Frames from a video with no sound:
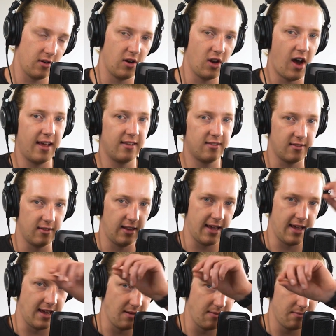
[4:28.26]

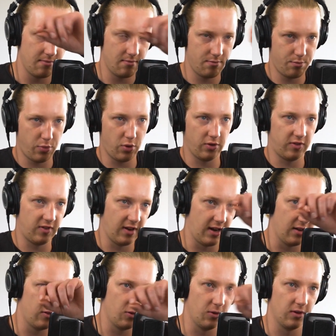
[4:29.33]
nicely puts it
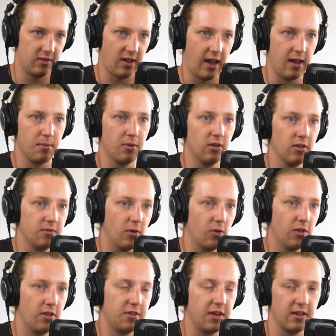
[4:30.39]
into a table of
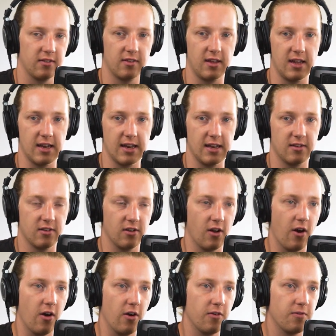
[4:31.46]
all the things that you need to
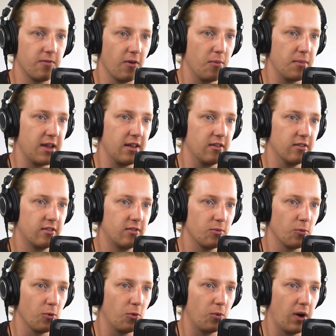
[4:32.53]
know from his
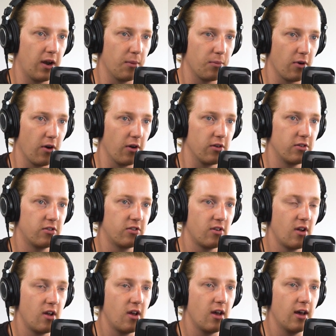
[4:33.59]
Rule 1 approach,
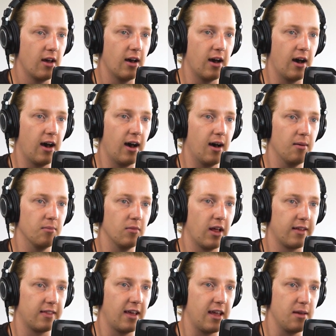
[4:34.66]

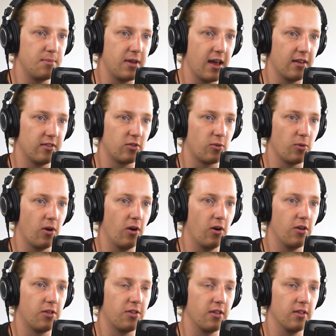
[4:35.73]
like the EPS
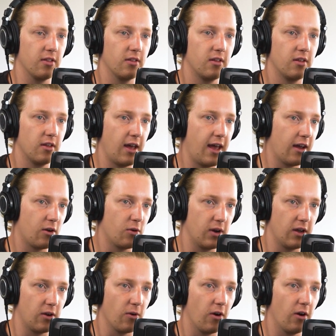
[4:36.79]
growth and
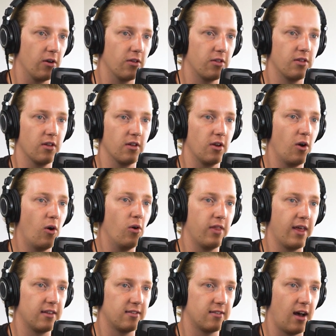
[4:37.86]
equity growth and all
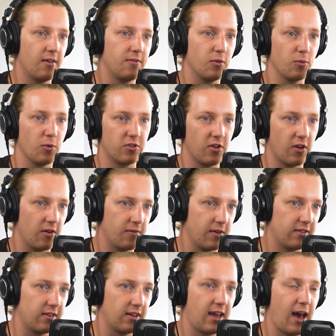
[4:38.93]
that stuff, and return on
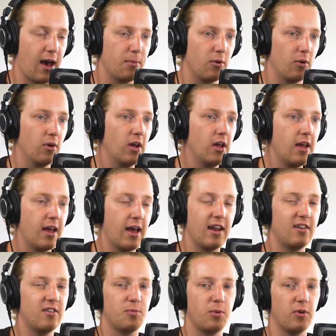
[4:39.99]
invested capital,
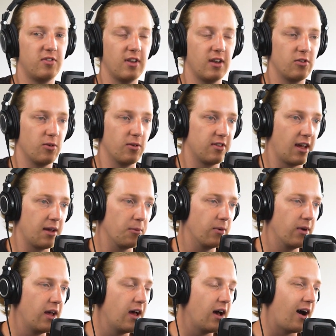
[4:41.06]
and it just puts it into a
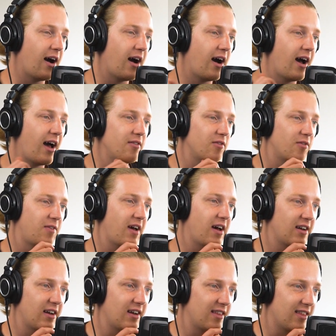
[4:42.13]
table. I haven't
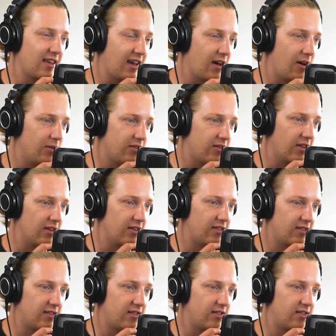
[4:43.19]
found anything else that's
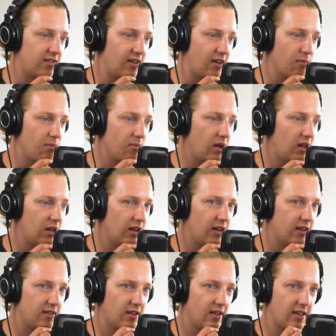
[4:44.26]

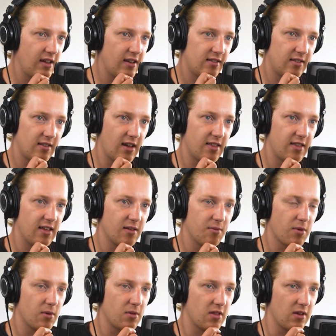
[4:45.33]
similar to this. I think
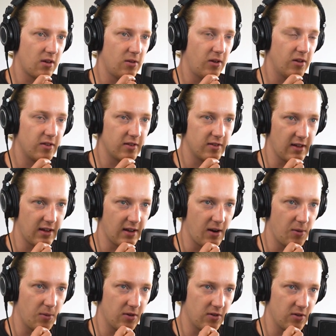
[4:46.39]
probably the closest thing
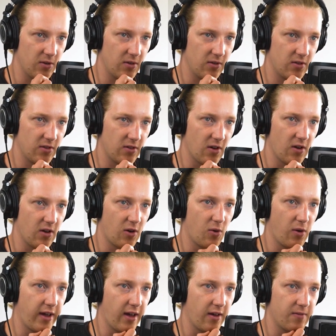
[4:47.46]
I would do is just go to
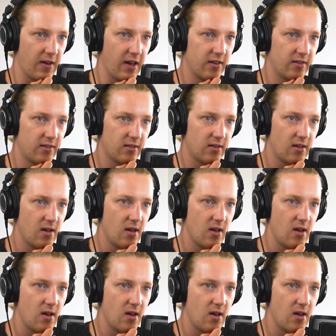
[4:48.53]
QuickFS.